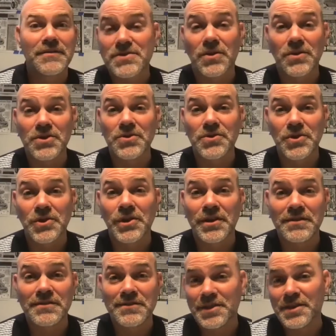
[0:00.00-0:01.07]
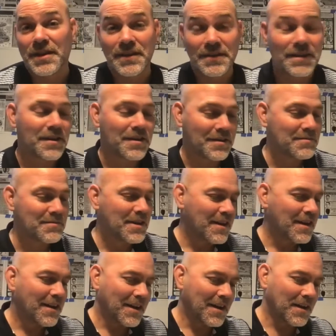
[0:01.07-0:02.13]
so you could, yeah, yeah.
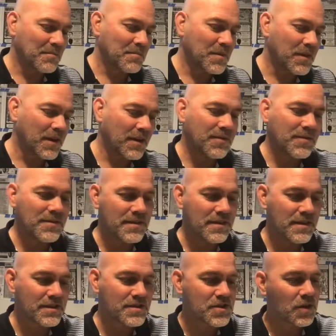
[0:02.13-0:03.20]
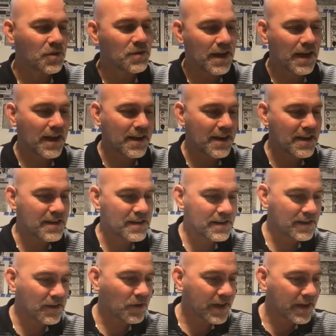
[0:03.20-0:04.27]
Um, so
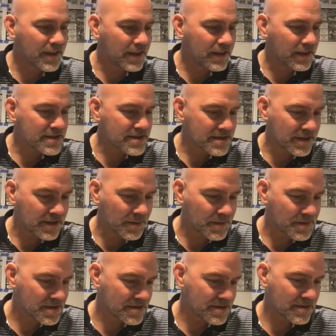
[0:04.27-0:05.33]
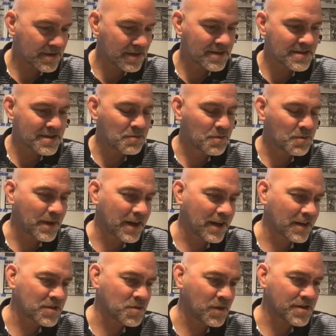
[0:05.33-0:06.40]
okay, then let's see what my
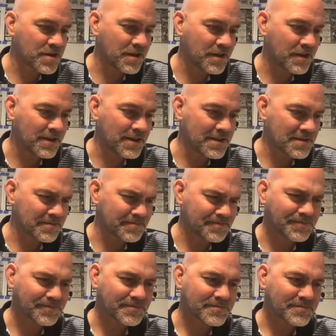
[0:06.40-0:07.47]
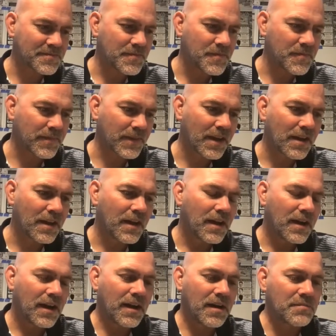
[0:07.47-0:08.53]
next question here
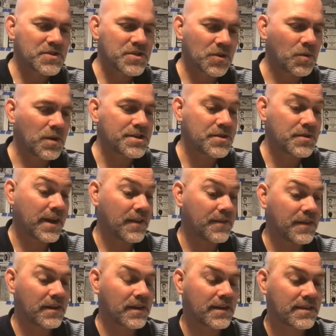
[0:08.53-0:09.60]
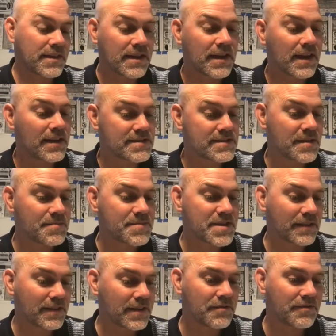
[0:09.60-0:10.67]
is. So once you had the concept
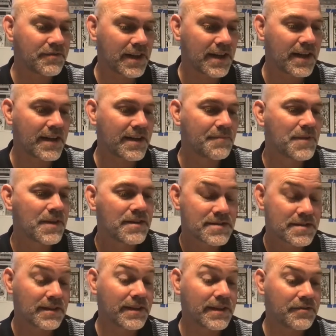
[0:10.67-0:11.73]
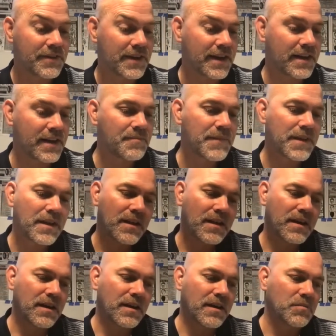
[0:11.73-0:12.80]
solidified,
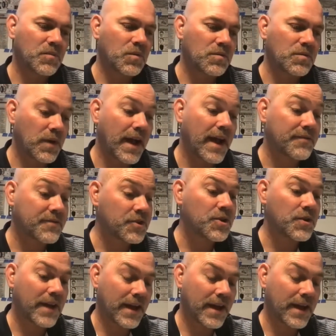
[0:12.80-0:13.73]
um, after you